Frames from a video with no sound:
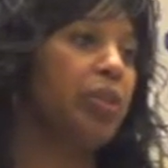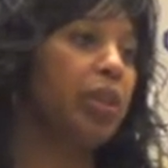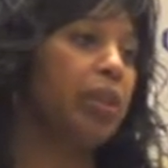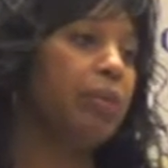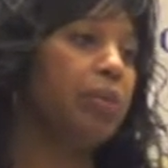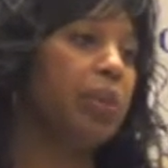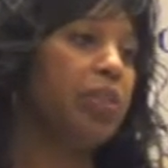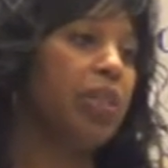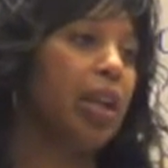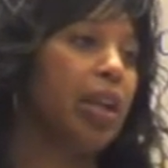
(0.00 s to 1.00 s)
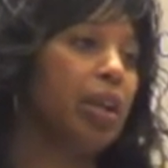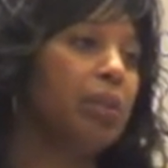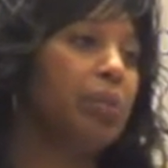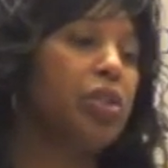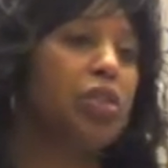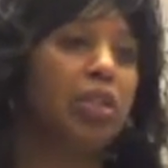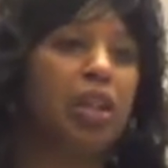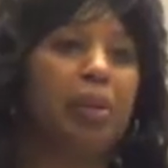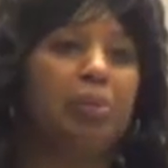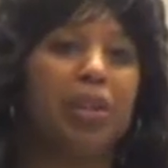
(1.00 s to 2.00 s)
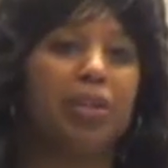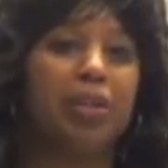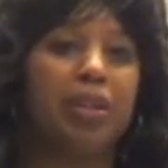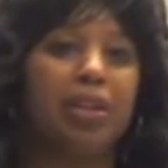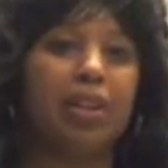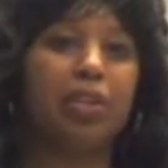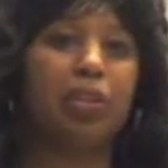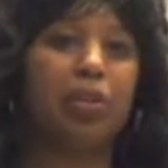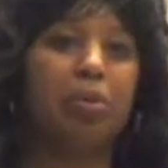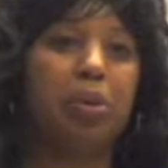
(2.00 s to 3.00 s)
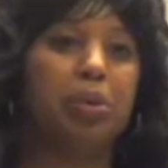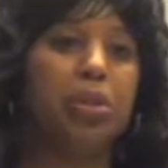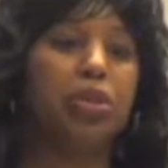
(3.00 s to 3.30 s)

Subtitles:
received was that we should not be treated as normal.